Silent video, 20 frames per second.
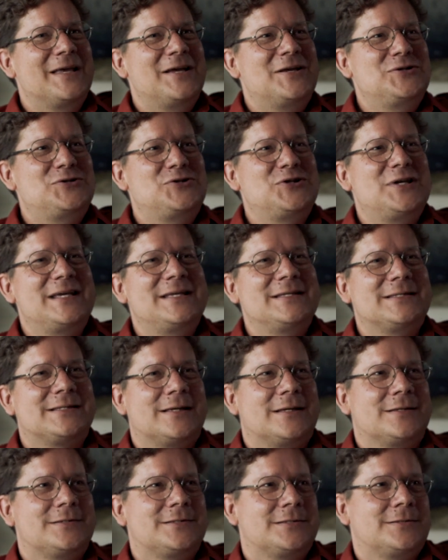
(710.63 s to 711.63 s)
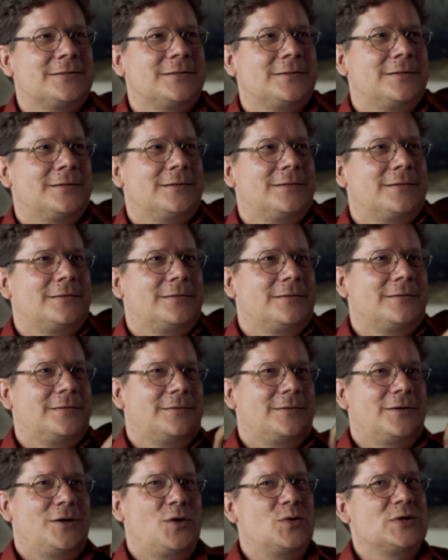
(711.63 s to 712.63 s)
Jesus,
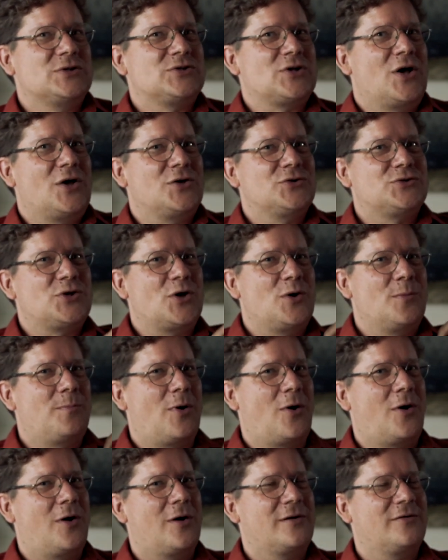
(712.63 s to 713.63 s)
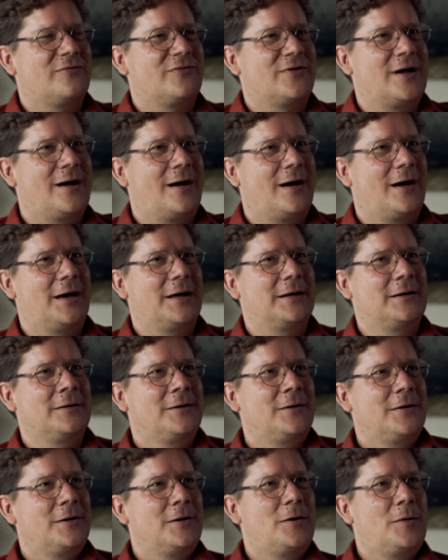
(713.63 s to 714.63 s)
who is also part of God,
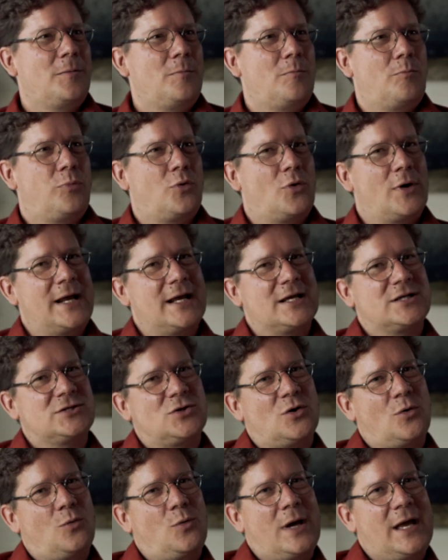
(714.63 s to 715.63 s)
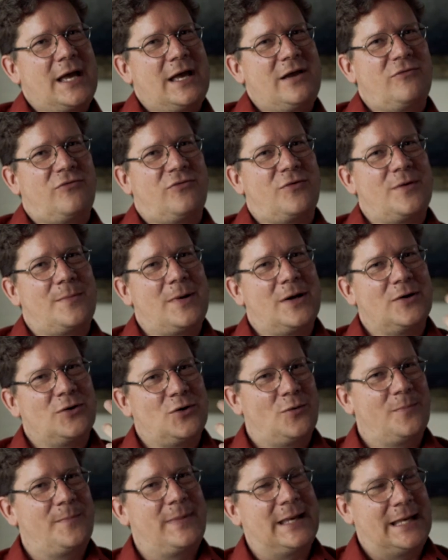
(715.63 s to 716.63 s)
breaks away from
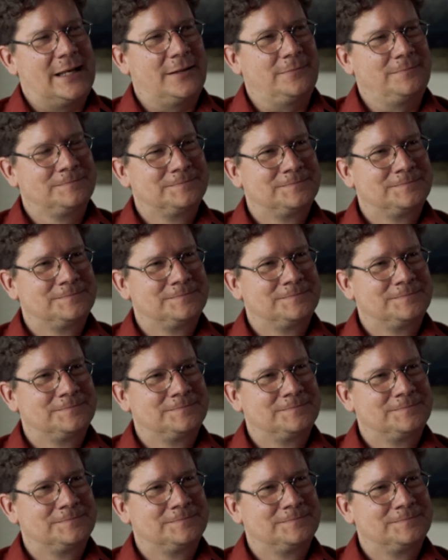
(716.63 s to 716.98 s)
Uncle Ben